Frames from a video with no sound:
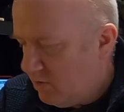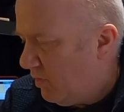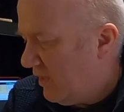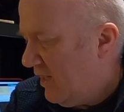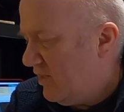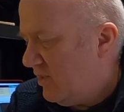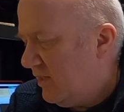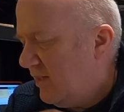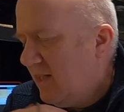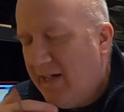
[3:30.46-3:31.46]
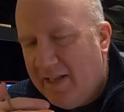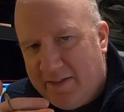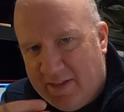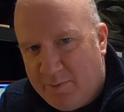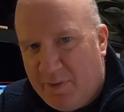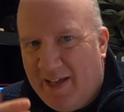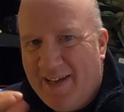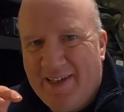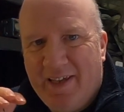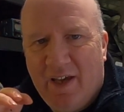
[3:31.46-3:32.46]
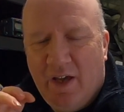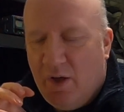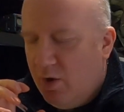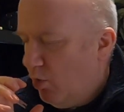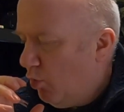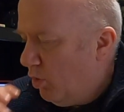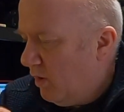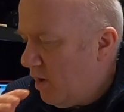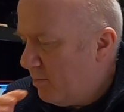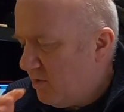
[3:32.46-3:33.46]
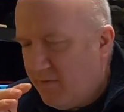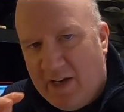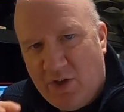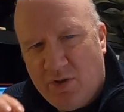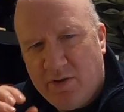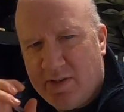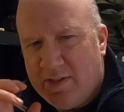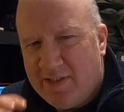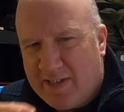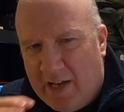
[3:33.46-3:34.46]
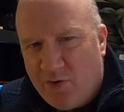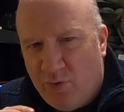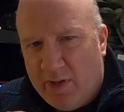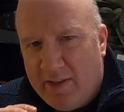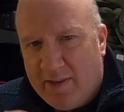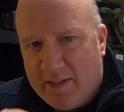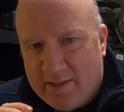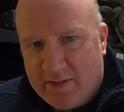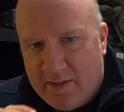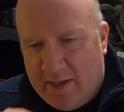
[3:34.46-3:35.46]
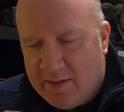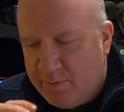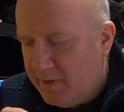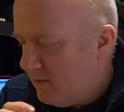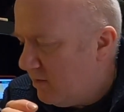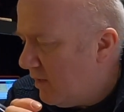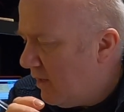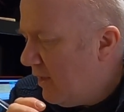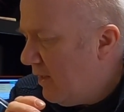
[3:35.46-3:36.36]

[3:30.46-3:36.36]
so I can actually display all of the observations and the scheduling that's been,